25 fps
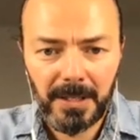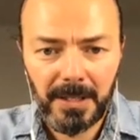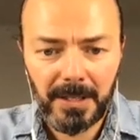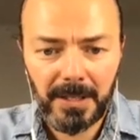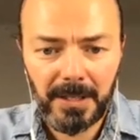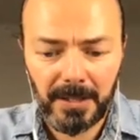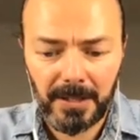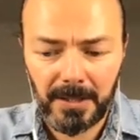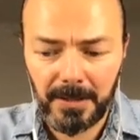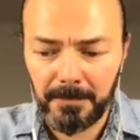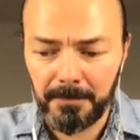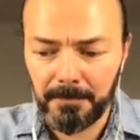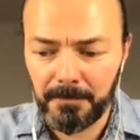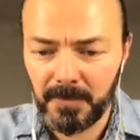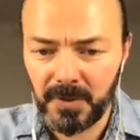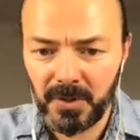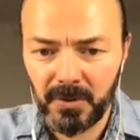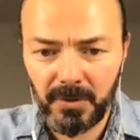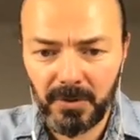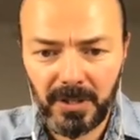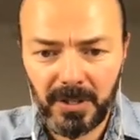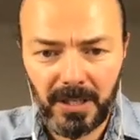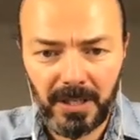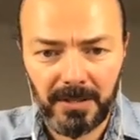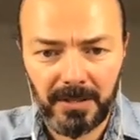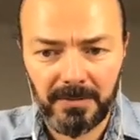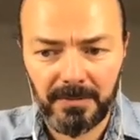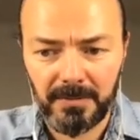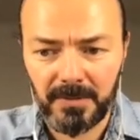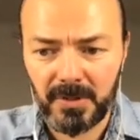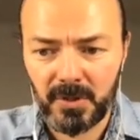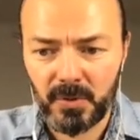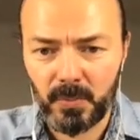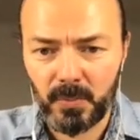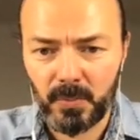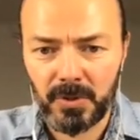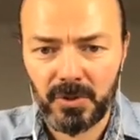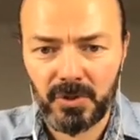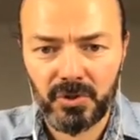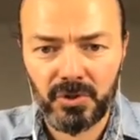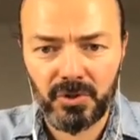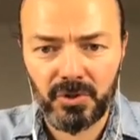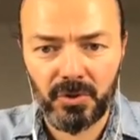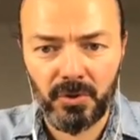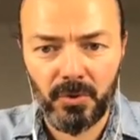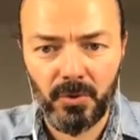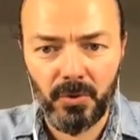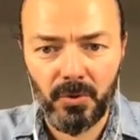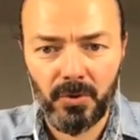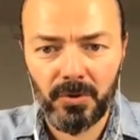Um, you can switch
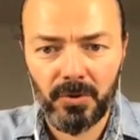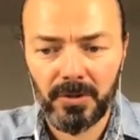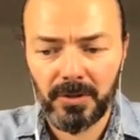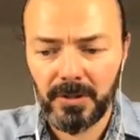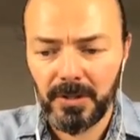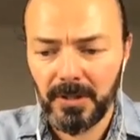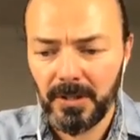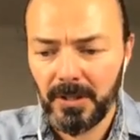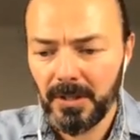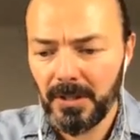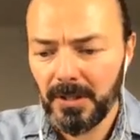your